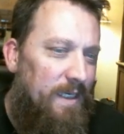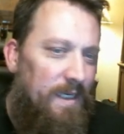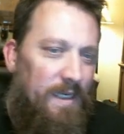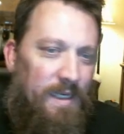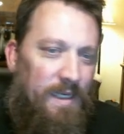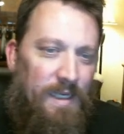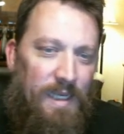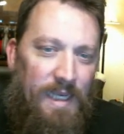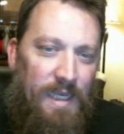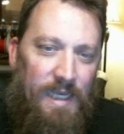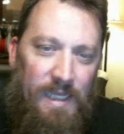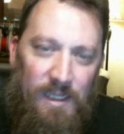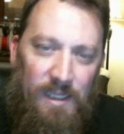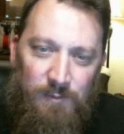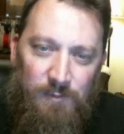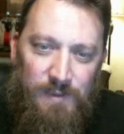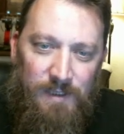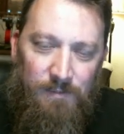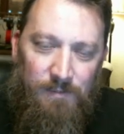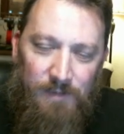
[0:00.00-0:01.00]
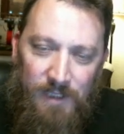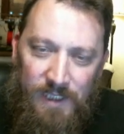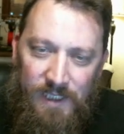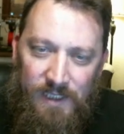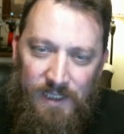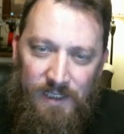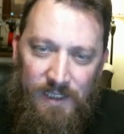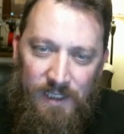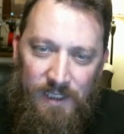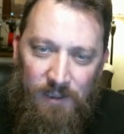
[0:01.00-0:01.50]
and was able to
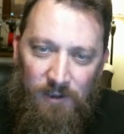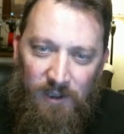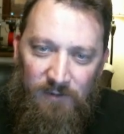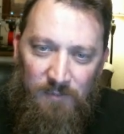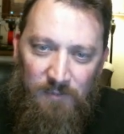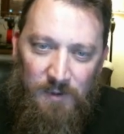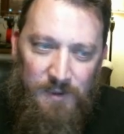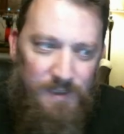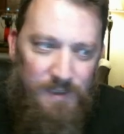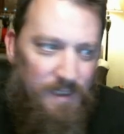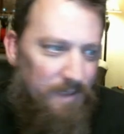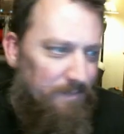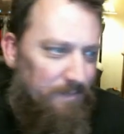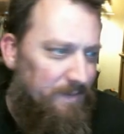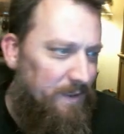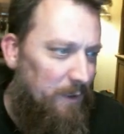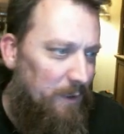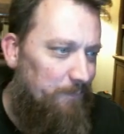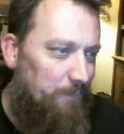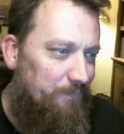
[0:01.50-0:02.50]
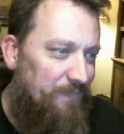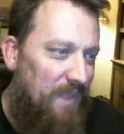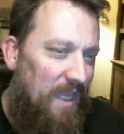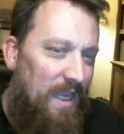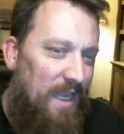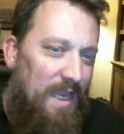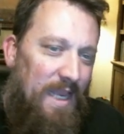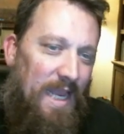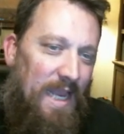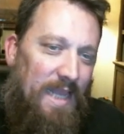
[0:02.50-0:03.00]
kill off most of them. So
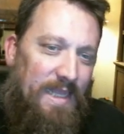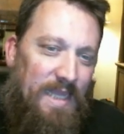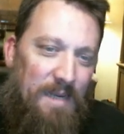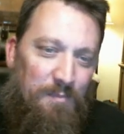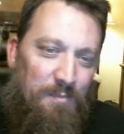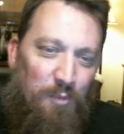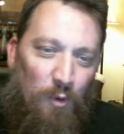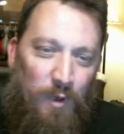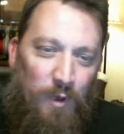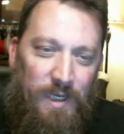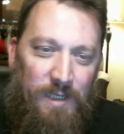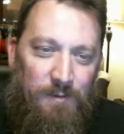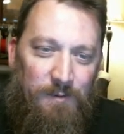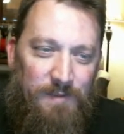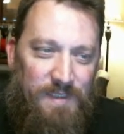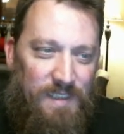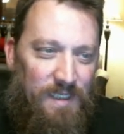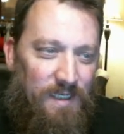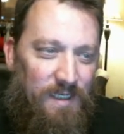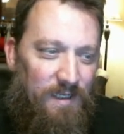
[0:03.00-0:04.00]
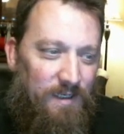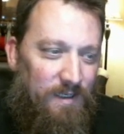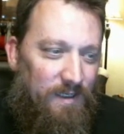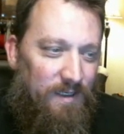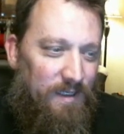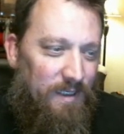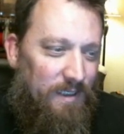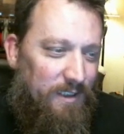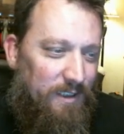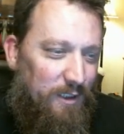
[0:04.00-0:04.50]
at that point, it was
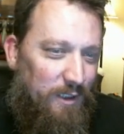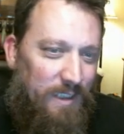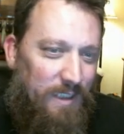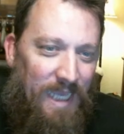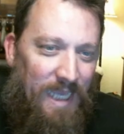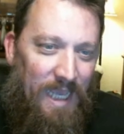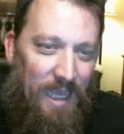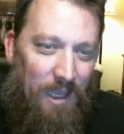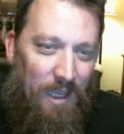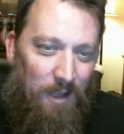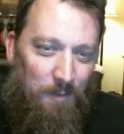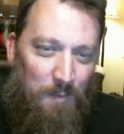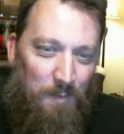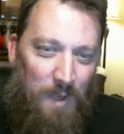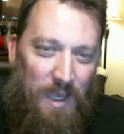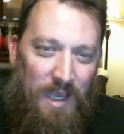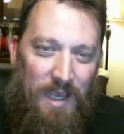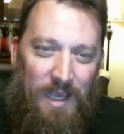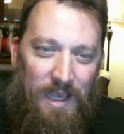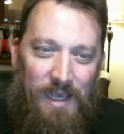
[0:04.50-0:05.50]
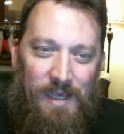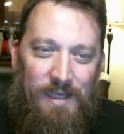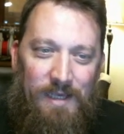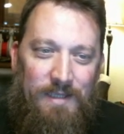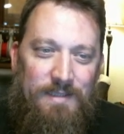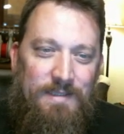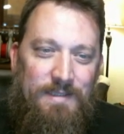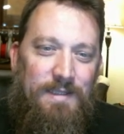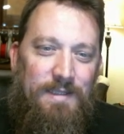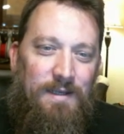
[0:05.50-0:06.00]
a good game
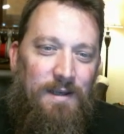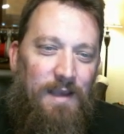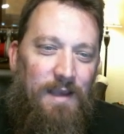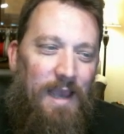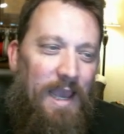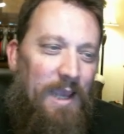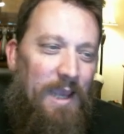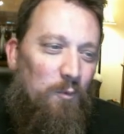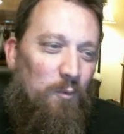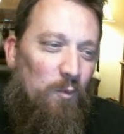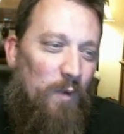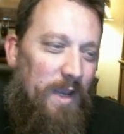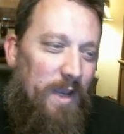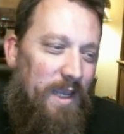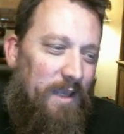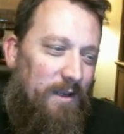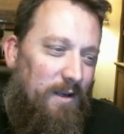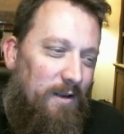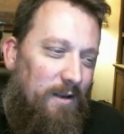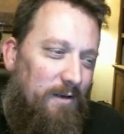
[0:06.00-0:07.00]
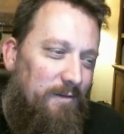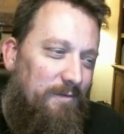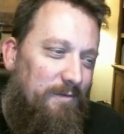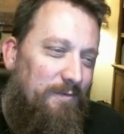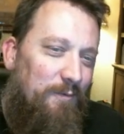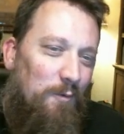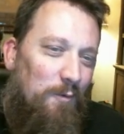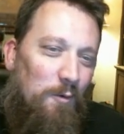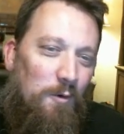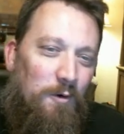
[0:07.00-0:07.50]
and a win
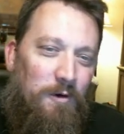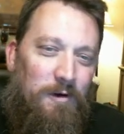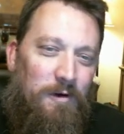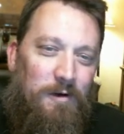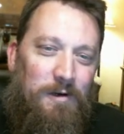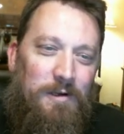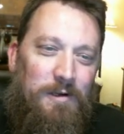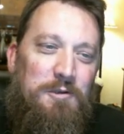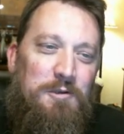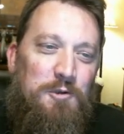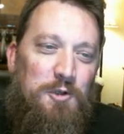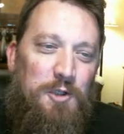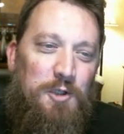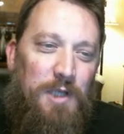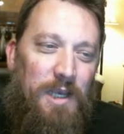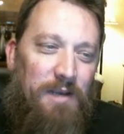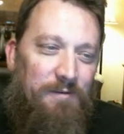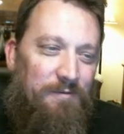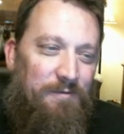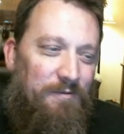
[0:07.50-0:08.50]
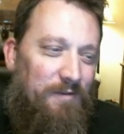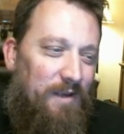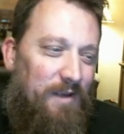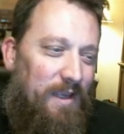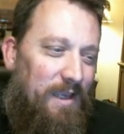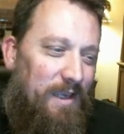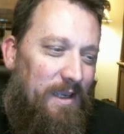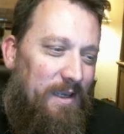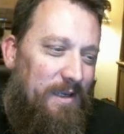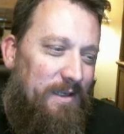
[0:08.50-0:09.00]
for Jeff
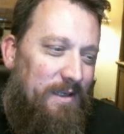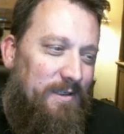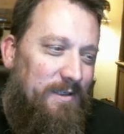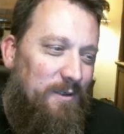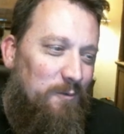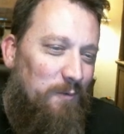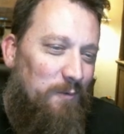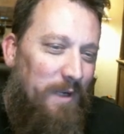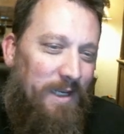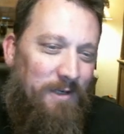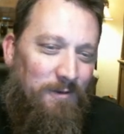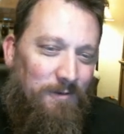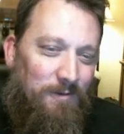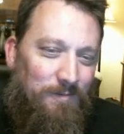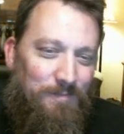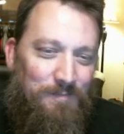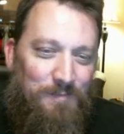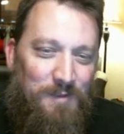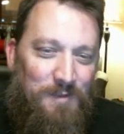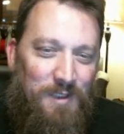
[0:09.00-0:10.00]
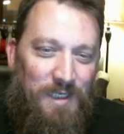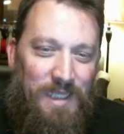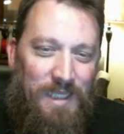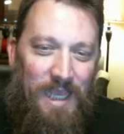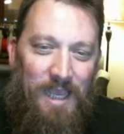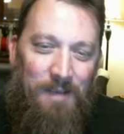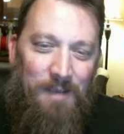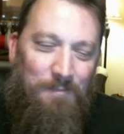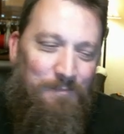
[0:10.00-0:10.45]
and Randall. Good game.